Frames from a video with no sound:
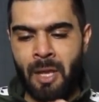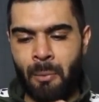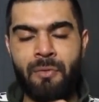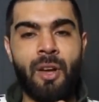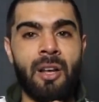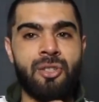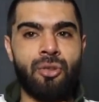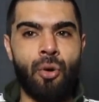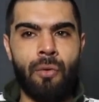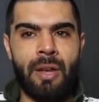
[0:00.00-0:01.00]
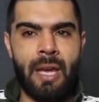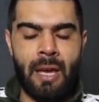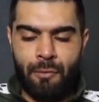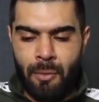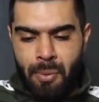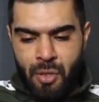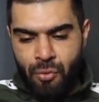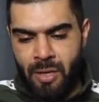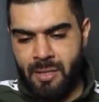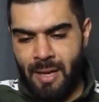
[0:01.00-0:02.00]
And we've got a story here from
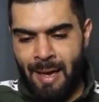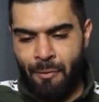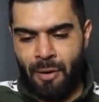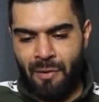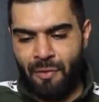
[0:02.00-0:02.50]
Patrice Evra.